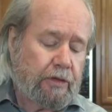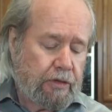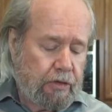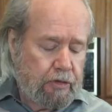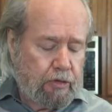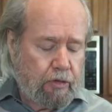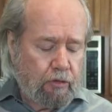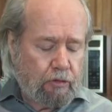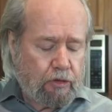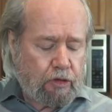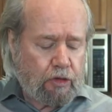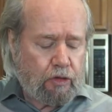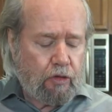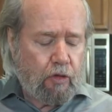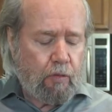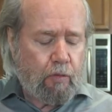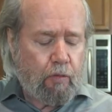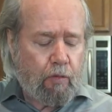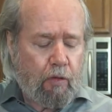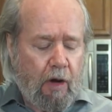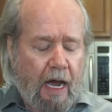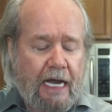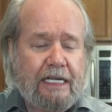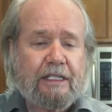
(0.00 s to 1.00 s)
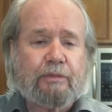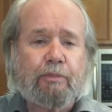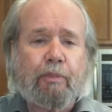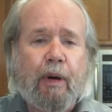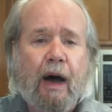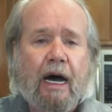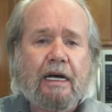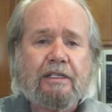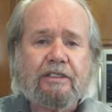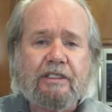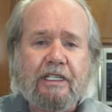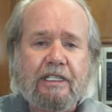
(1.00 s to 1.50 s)
you do soup, rice,
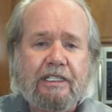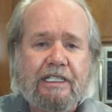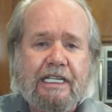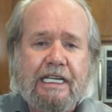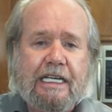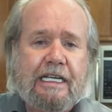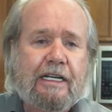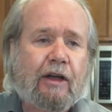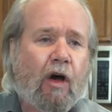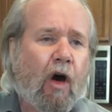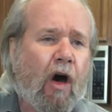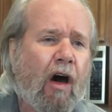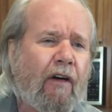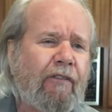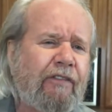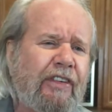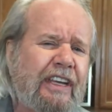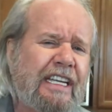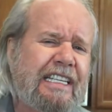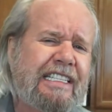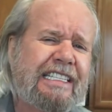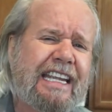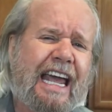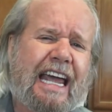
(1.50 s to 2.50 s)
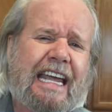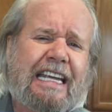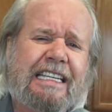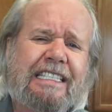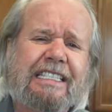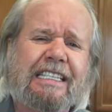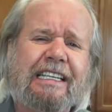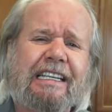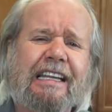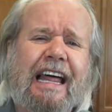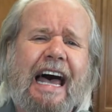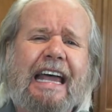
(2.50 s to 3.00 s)
pasta, tea. Coffee
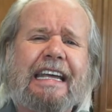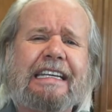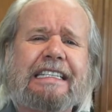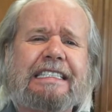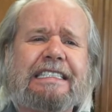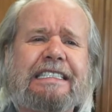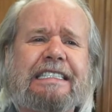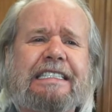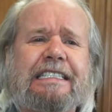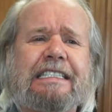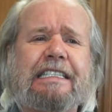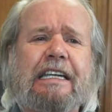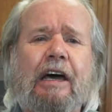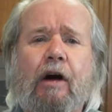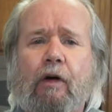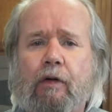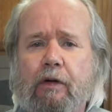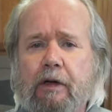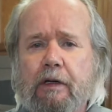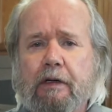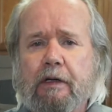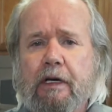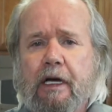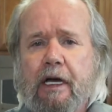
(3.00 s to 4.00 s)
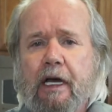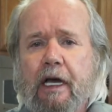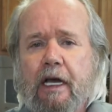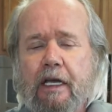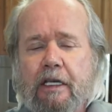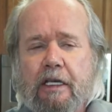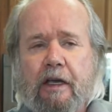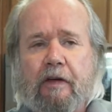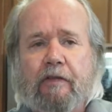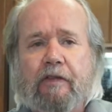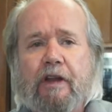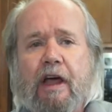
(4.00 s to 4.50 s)
tastes like silk.
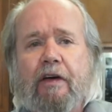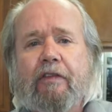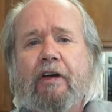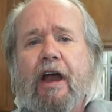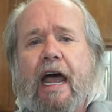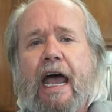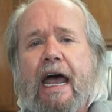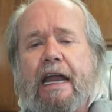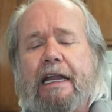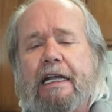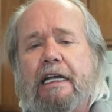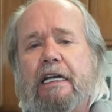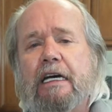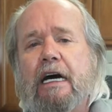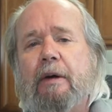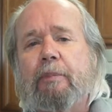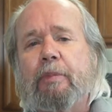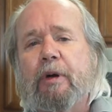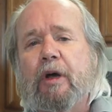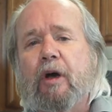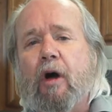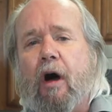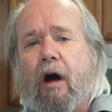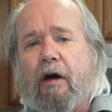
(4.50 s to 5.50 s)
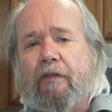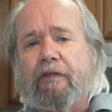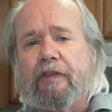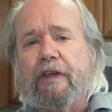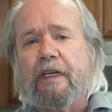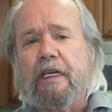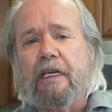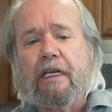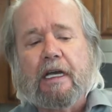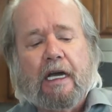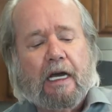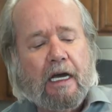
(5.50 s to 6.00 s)
You've never had a cup of
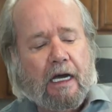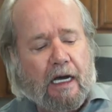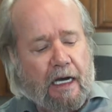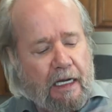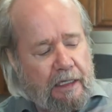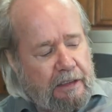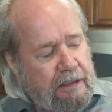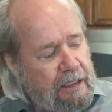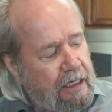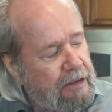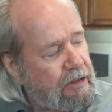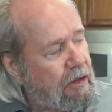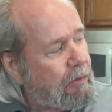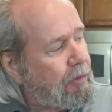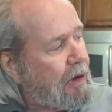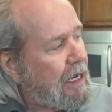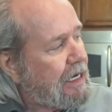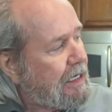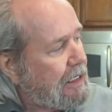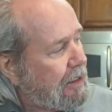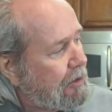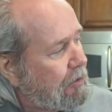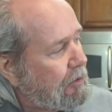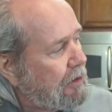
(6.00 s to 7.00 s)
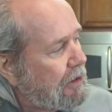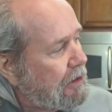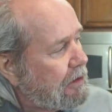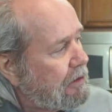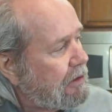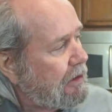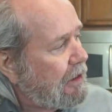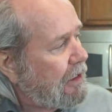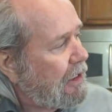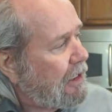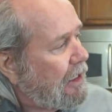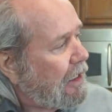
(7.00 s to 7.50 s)
coffee until you make it
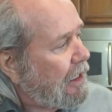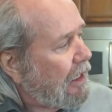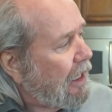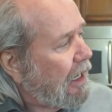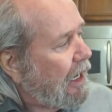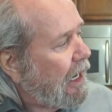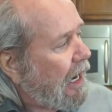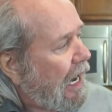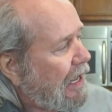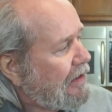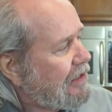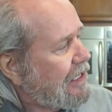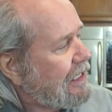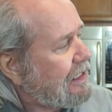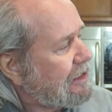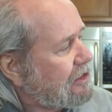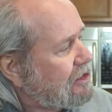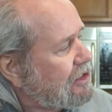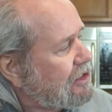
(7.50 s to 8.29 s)
with, I think it's